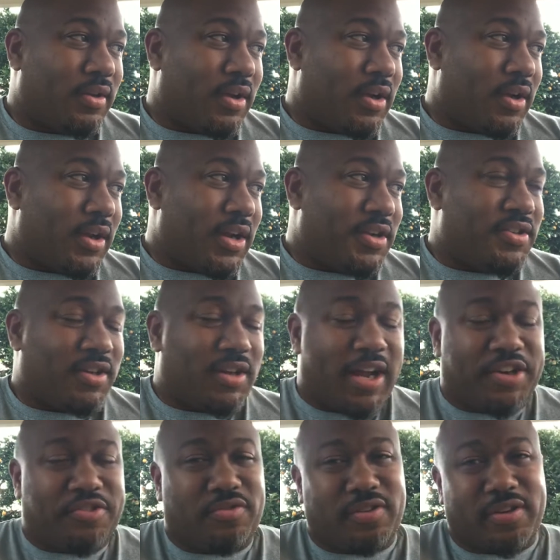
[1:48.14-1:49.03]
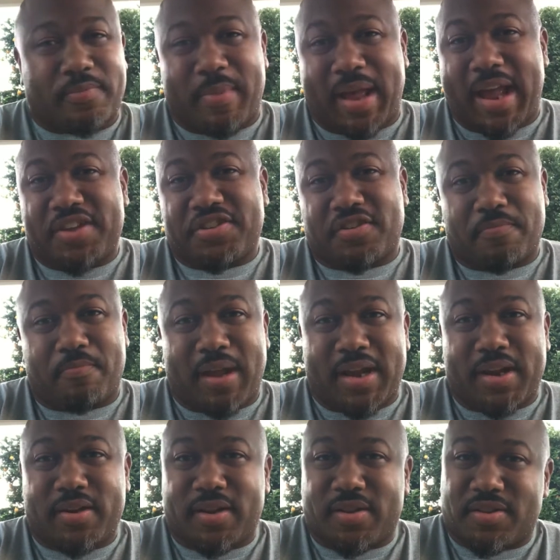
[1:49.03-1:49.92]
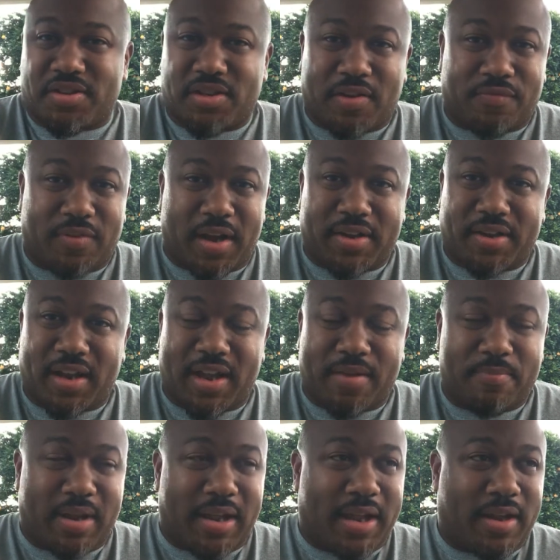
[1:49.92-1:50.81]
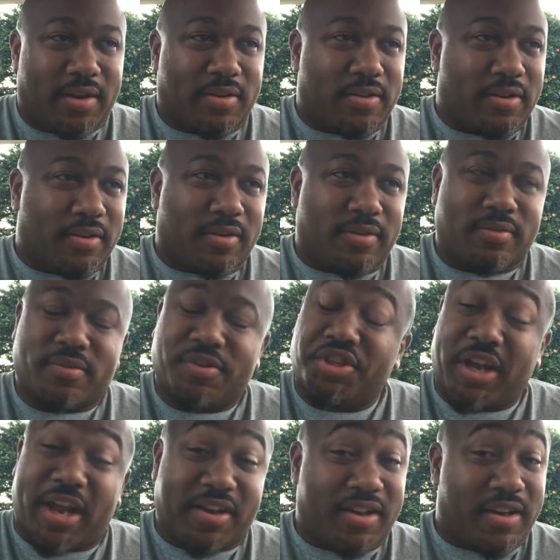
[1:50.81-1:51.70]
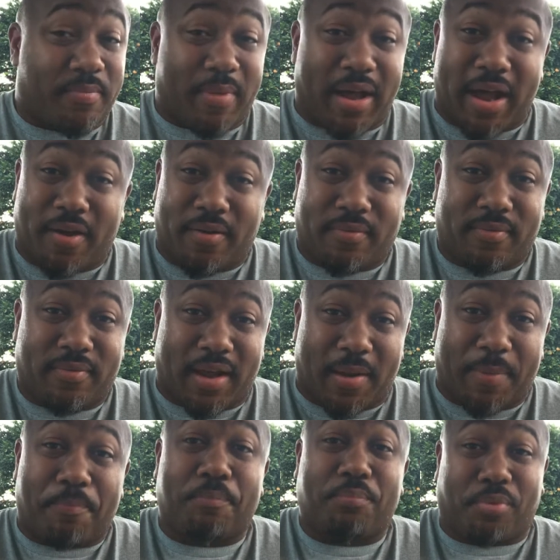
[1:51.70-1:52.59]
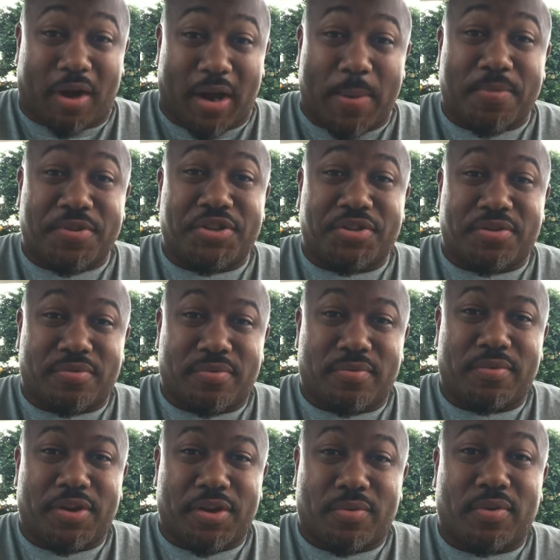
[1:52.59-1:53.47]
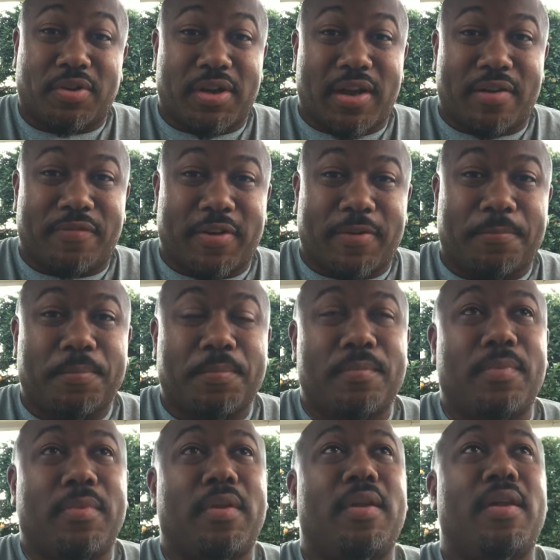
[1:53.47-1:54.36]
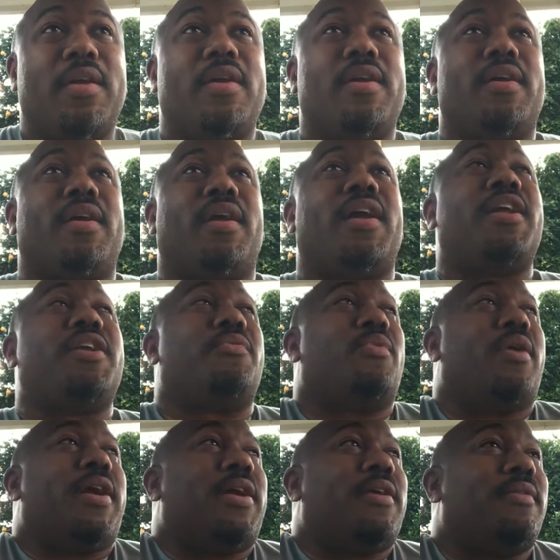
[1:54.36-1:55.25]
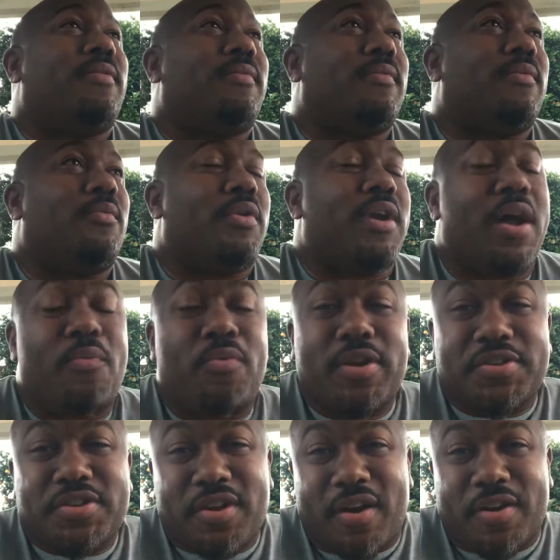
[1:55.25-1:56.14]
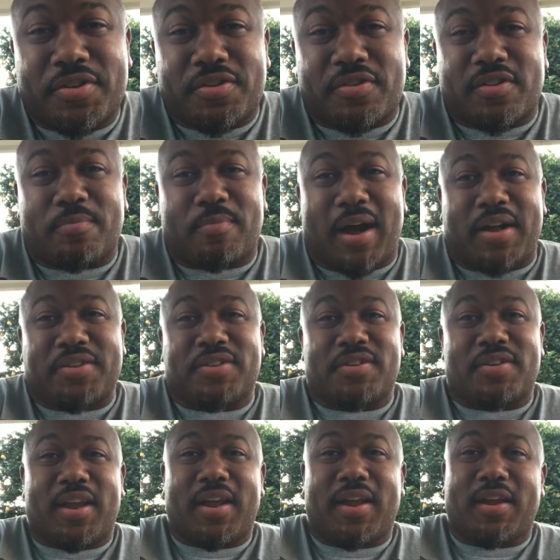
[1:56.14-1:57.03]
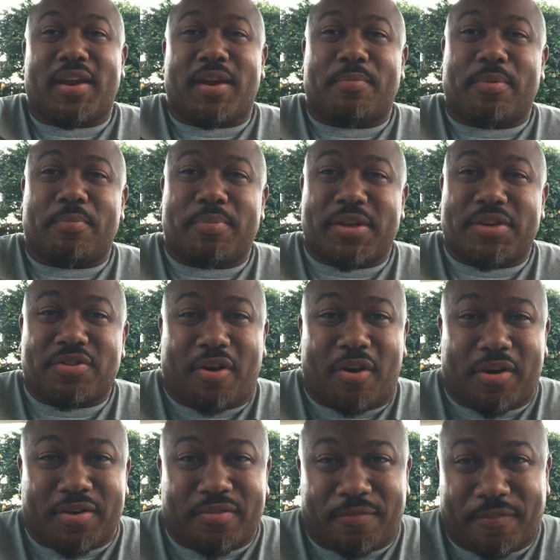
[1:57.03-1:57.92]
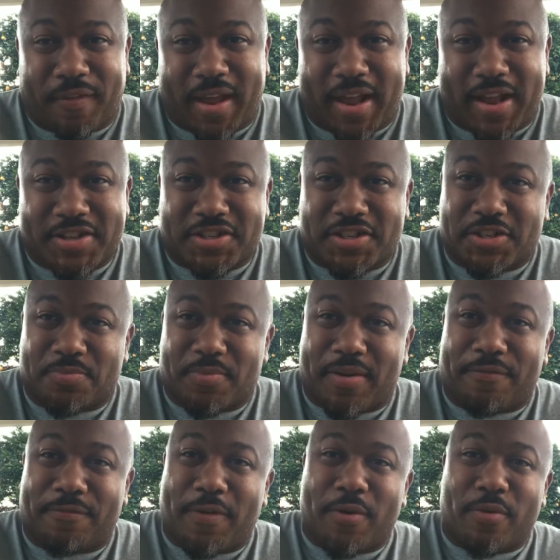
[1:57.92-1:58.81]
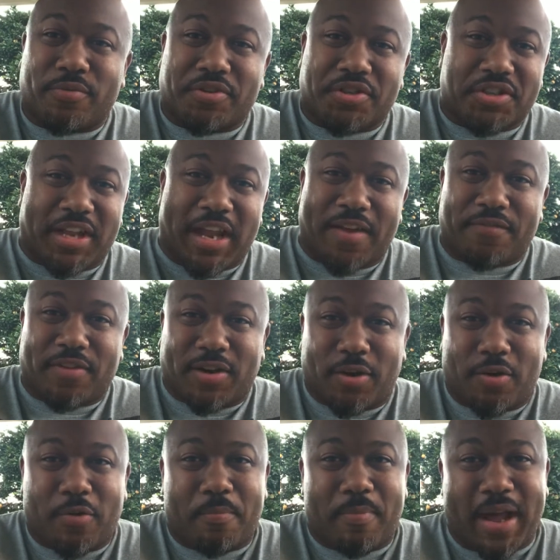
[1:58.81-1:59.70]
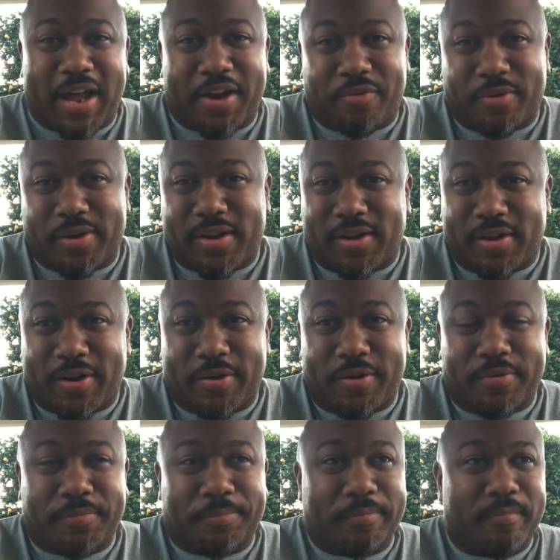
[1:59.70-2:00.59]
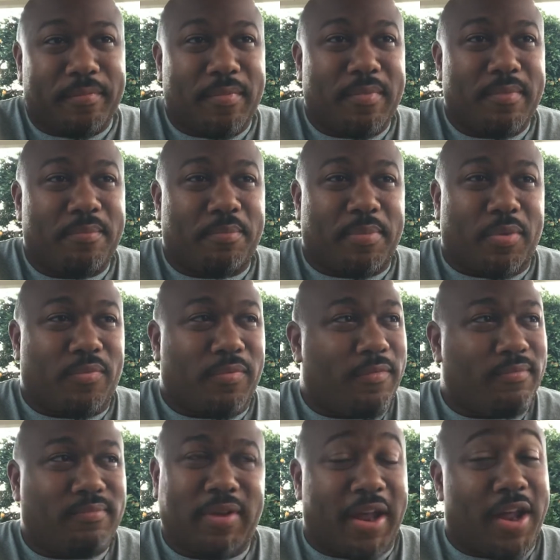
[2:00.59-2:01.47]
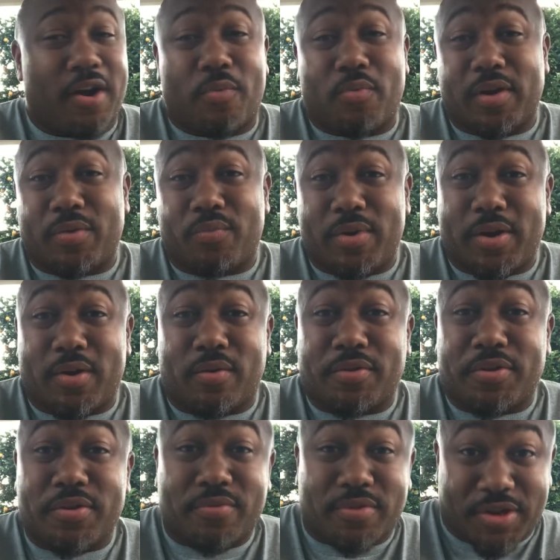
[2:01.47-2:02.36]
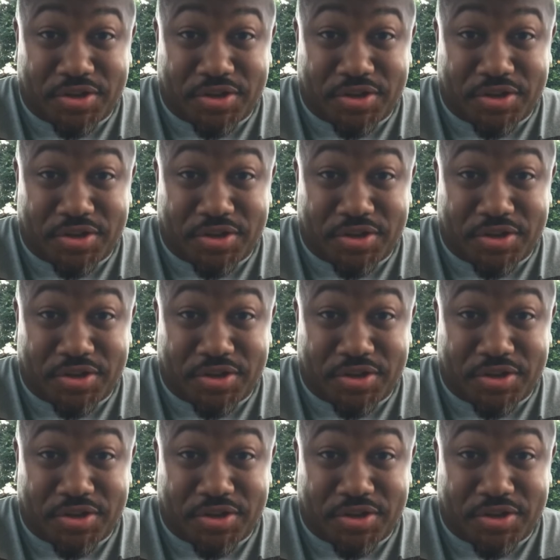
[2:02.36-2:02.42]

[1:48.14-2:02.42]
intellectually masturbating and stuff like that, man. Look, check them out. I promise you'll love it. Anyway, what I want to talk to you about today, and I'm going to be talking fast because my phone just gave the low battery alert, but hell with it, we're going to do this,